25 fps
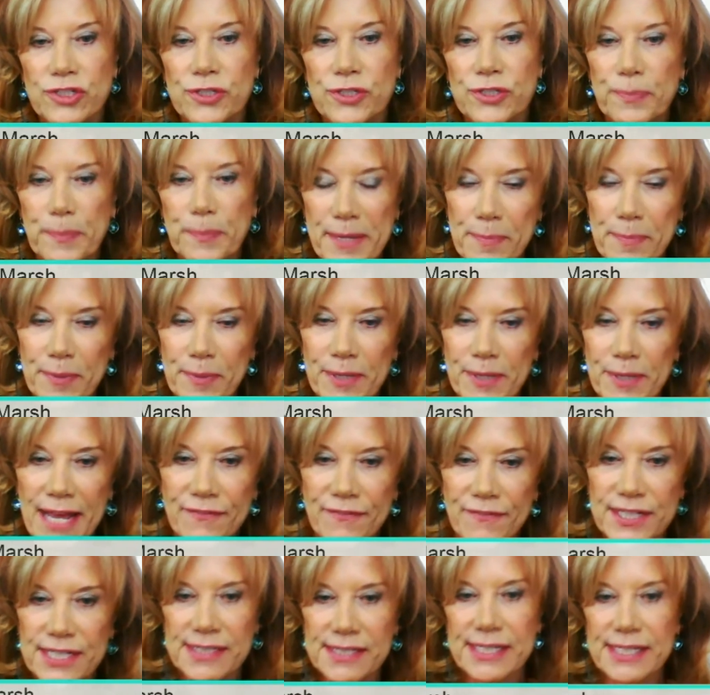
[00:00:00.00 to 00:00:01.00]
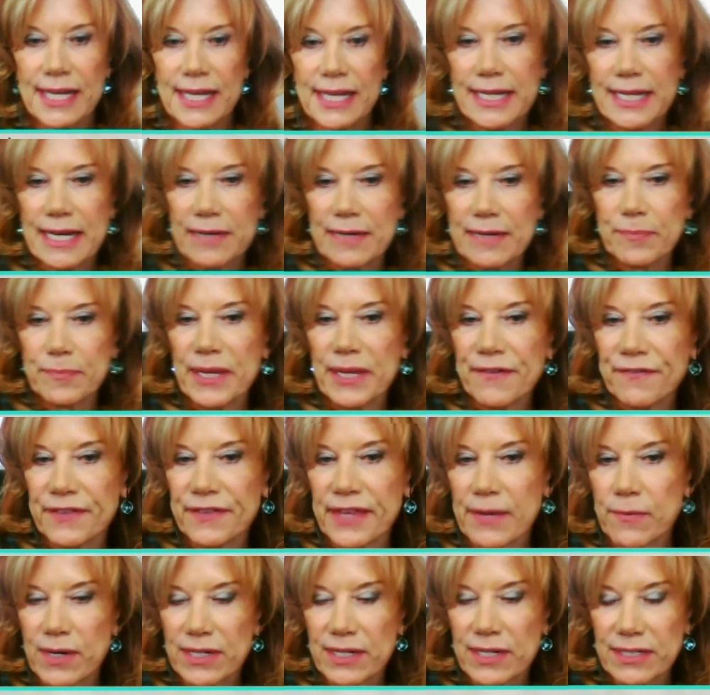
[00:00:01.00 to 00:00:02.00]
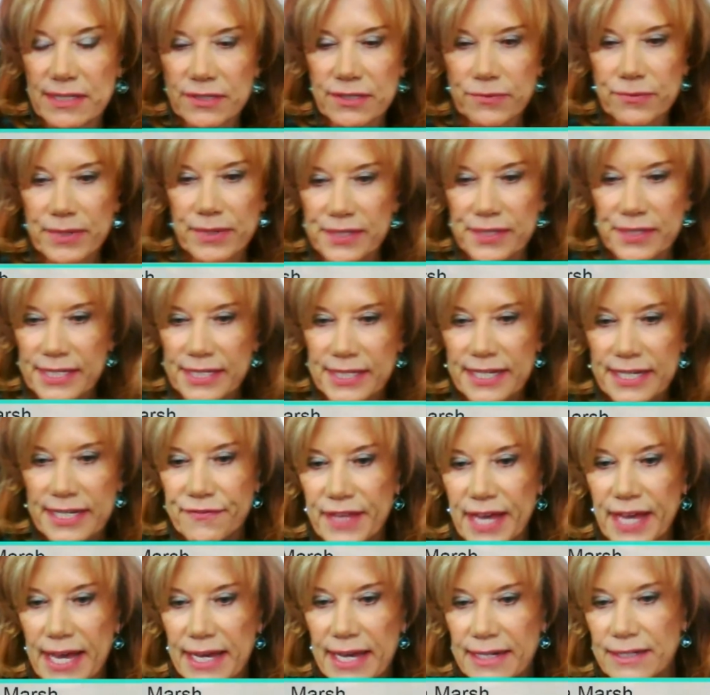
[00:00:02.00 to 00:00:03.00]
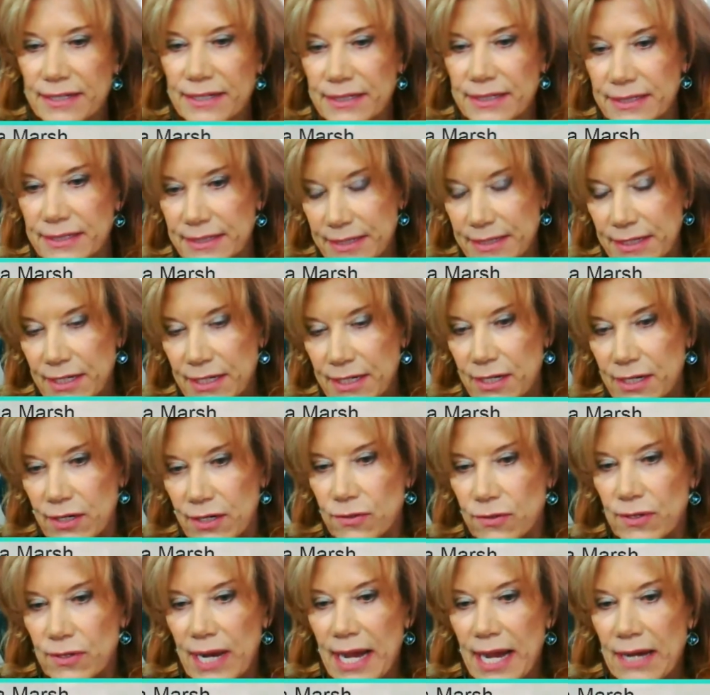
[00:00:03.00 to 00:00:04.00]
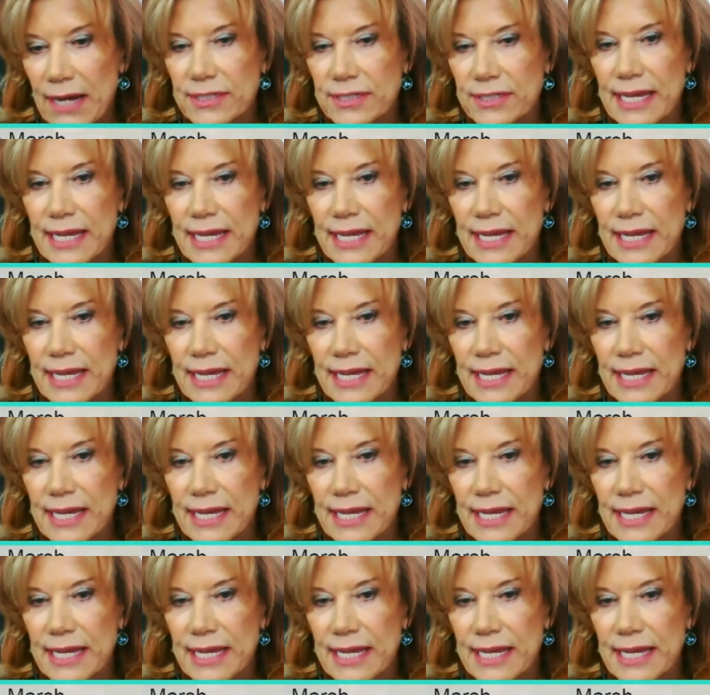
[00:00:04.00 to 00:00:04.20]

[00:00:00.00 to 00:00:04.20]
do people have to sign up if they want to receive that? Or how does